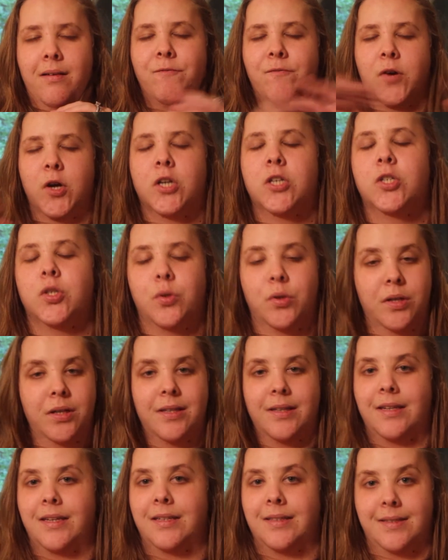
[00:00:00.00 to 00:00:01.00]

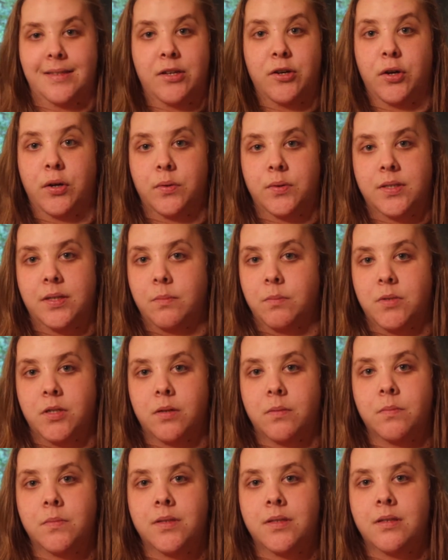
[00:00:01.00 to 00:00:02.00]
virtually zero
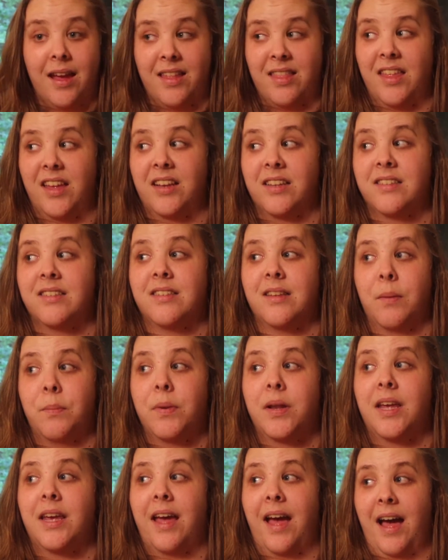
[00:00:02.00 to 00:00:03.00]
symptoms and then
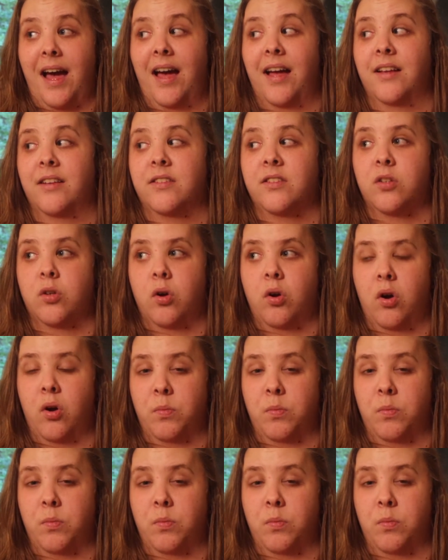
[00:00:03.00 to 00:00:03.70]
somebody has